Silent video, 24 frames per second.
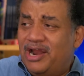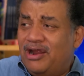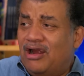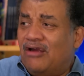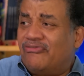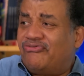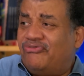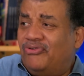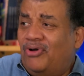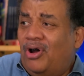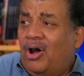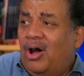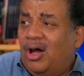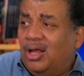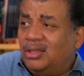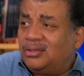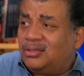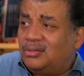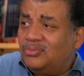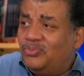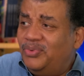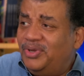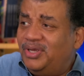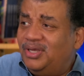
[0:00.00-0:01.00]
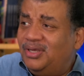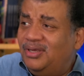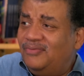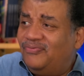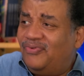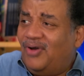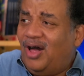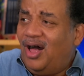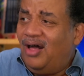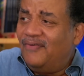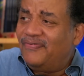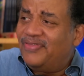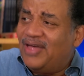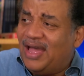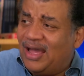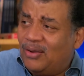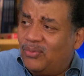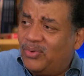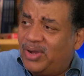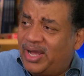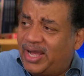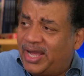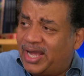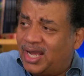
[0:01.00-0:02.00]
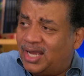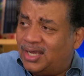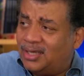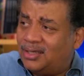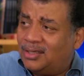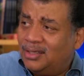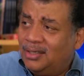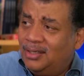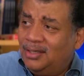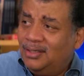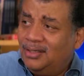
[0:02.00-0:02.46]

that it's not our fault. We evolved not. that it's way.